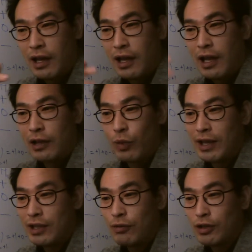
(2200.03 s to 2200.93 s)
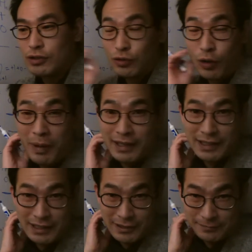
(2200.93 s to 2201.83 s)
And when he was
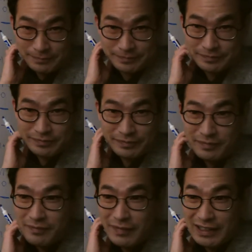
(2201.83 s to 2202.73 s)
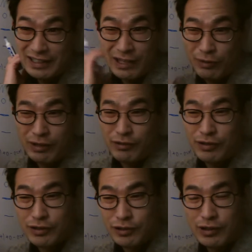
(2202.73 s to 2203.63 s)
nobody, like when he
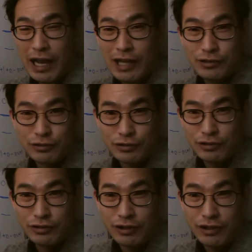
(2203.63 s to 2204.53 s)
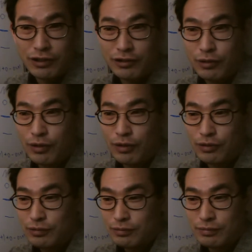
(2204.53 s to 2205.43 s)
was a high school student or
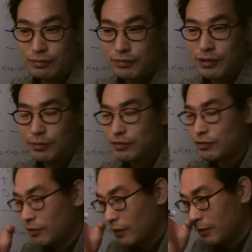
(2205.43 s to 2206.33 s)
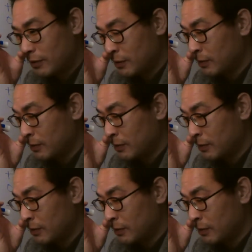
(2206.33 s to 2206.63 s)
some student,